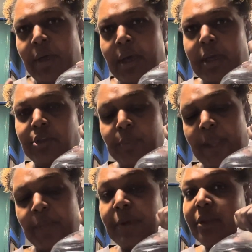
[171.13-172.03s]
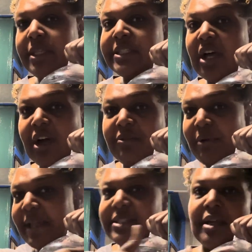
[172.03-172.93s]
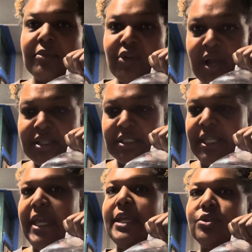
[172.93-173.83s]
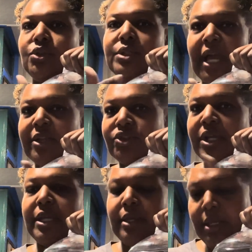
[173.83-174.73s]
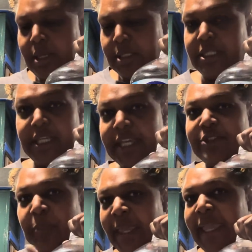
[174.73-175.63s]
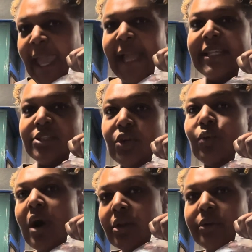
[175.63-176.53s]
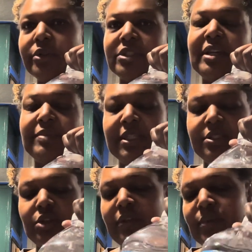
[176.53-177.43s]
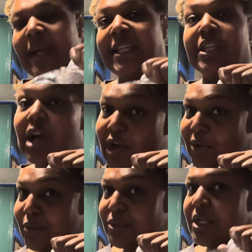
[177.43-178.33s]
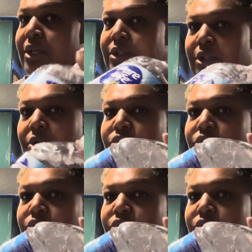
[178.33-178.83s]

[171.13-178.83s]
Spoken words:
you can probably pull this off, write something across it. Hey, do not drink TSP, add it to water or something, so everybody knows don't